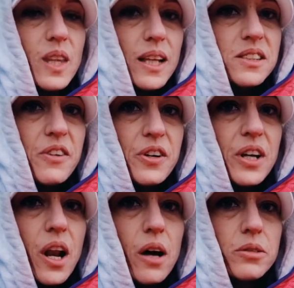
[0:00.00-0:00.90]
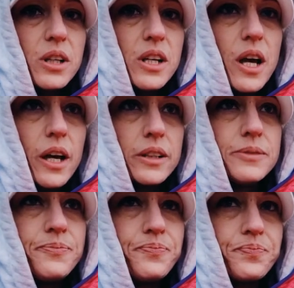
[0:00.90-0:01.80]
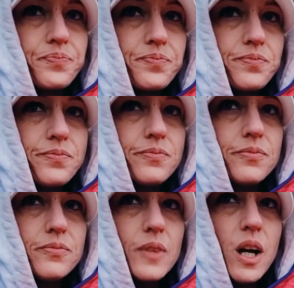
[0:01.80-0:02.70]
It's very cloudy, and